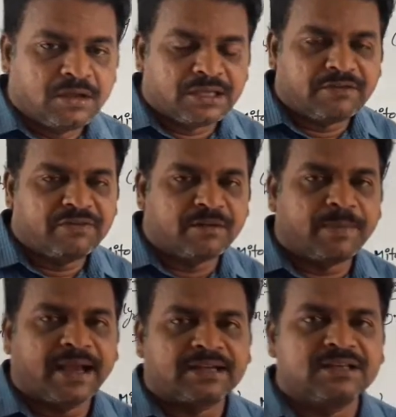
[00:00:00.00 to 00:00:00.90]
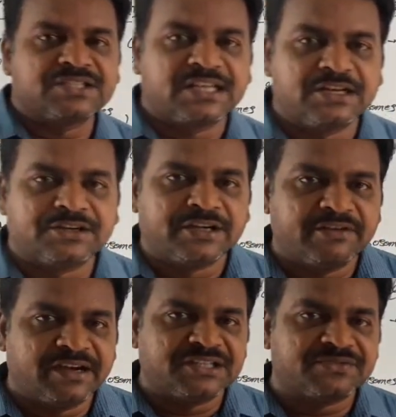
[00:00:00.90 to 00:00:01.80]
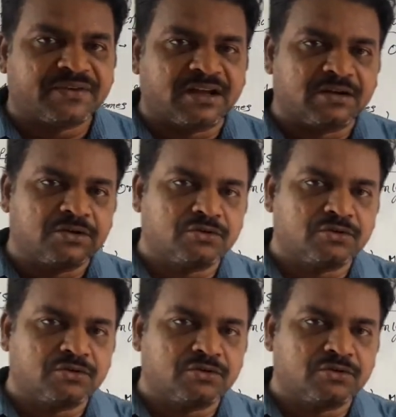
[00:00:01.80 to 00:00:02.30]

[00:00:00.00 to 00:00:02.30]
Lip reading: every bacterial cell it divides for